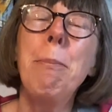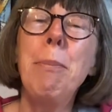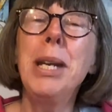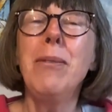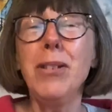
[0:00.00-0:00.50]

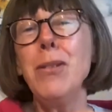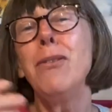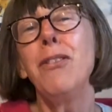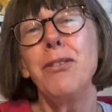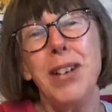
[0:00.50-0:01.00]
But if you've
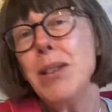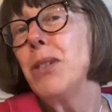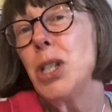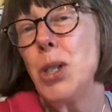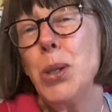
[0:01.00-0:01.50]

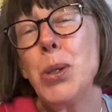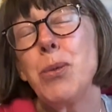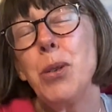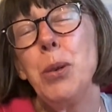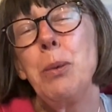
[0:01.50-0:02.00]
found this
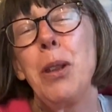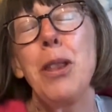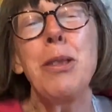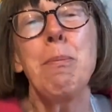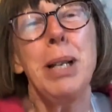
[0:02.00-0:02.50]
useful,
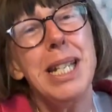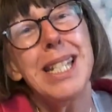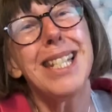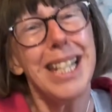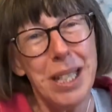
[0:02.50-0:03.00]

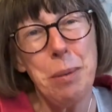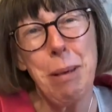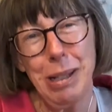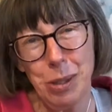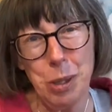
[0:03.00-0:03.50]
please think
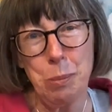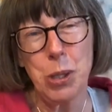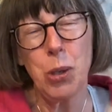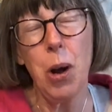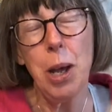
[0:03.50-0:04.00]
about
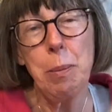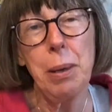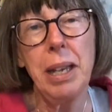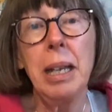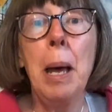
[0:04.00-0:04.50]

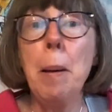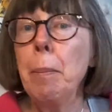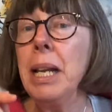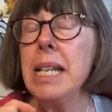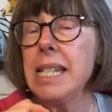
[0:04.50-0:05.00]
subscribing.
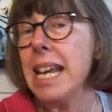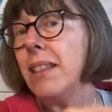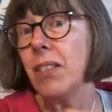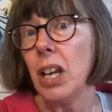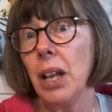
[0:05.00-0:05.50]
Please
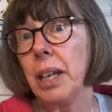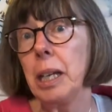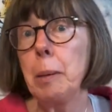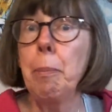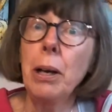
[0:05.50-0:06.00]
hit the
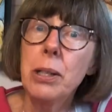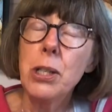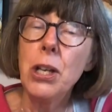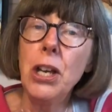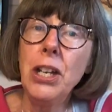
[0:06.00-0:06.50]
like
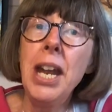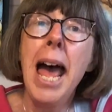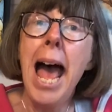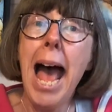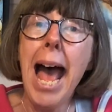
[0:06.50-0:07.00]
button.
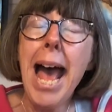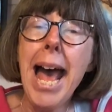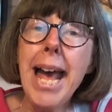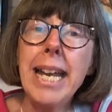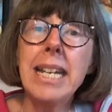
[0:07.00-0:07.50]

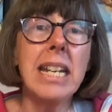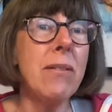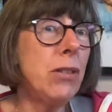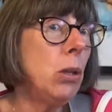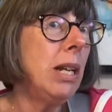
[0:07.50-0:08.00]
And
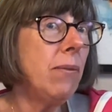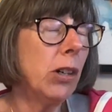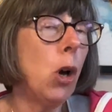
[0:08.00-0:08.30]
if you leave a